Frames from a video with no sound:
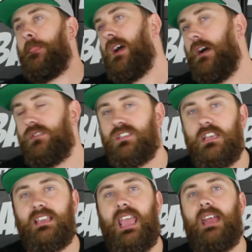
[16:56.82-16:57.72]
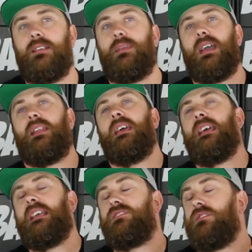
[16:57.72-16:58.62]
Now obviously Candyman,
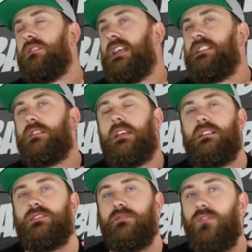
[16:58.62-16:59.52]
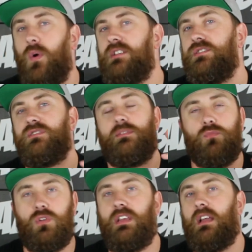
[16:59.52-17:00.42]
he's lent his voice to
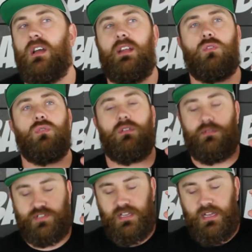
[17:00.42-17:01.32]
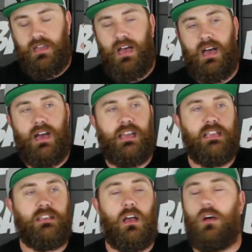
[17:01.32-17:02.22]
some really iconic roles. Uh,
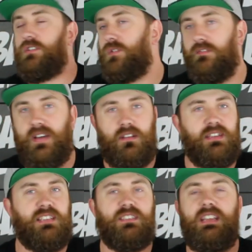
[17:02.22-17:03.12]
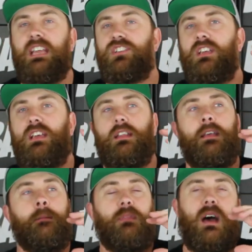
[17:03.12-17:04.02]
he uh, also in Final Destination,
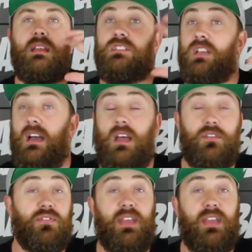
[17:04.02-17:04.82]
uh, and he's got other